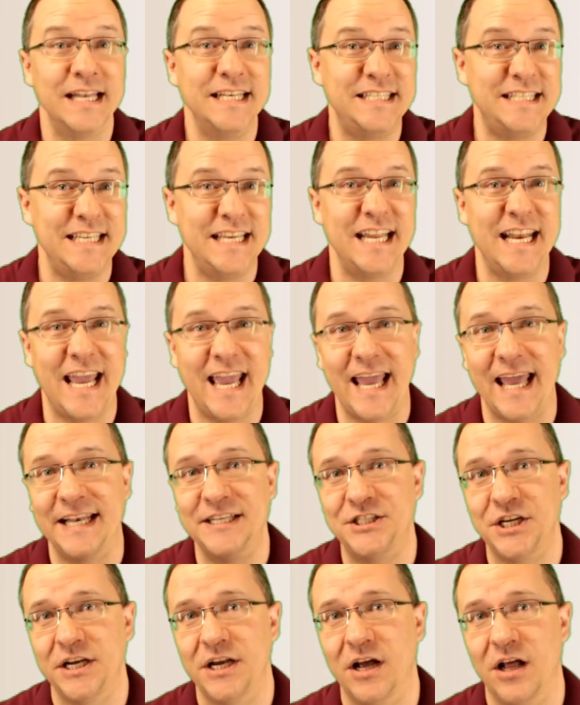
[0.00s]
DNA and
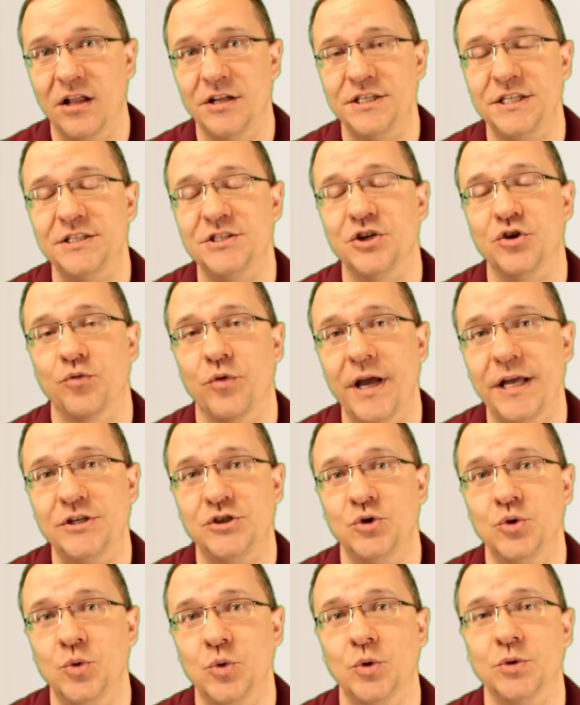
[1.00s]
genealogy is a great
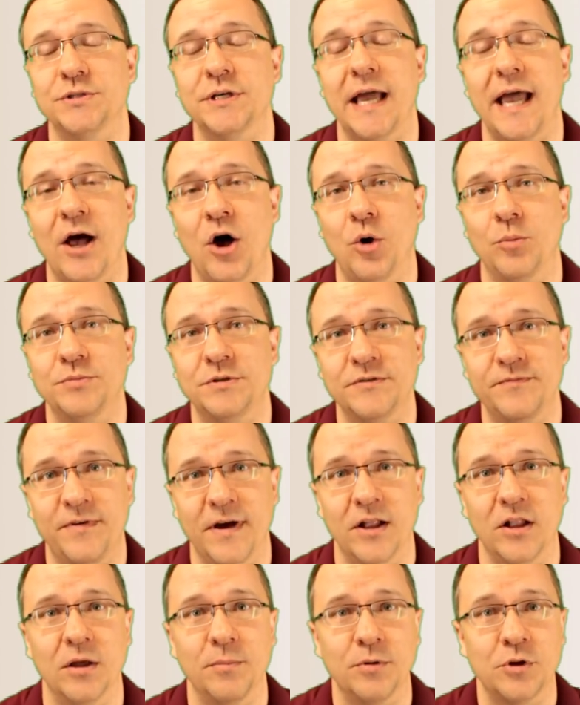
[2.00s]
tool to help
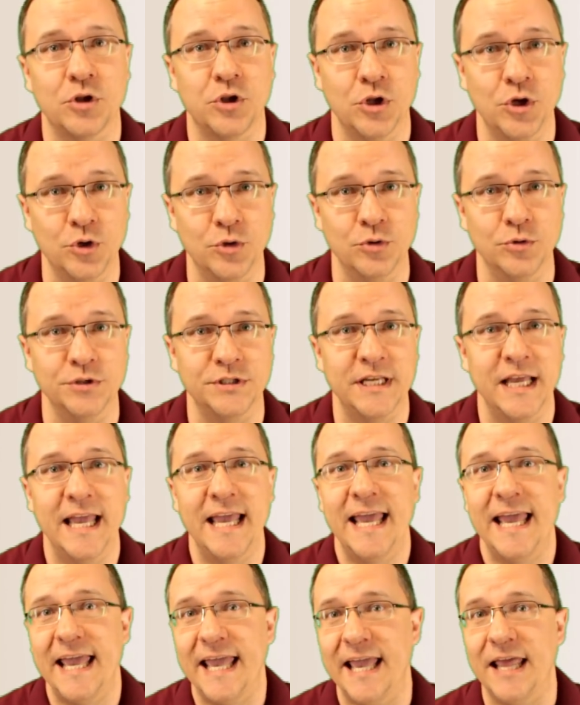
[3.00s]
develop clues
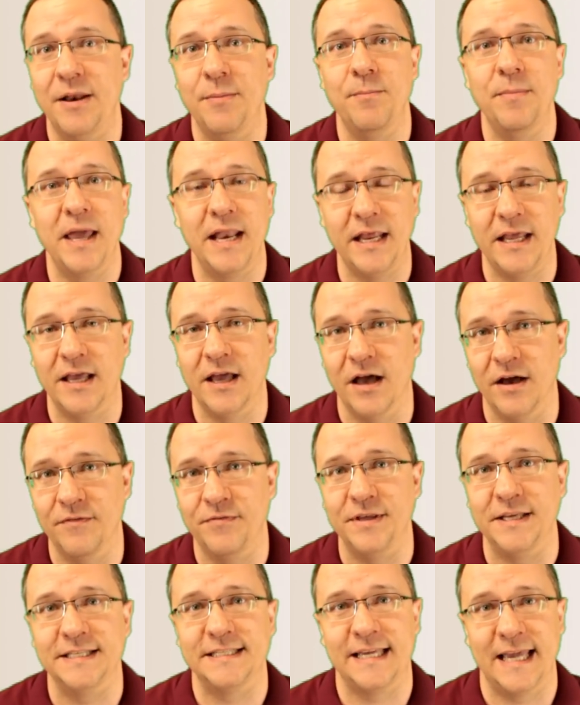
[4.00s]
in many of
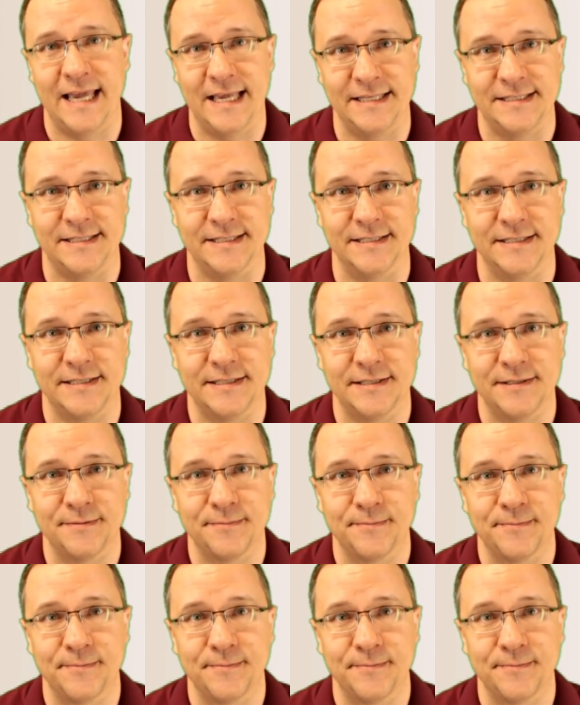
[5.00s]
these cases.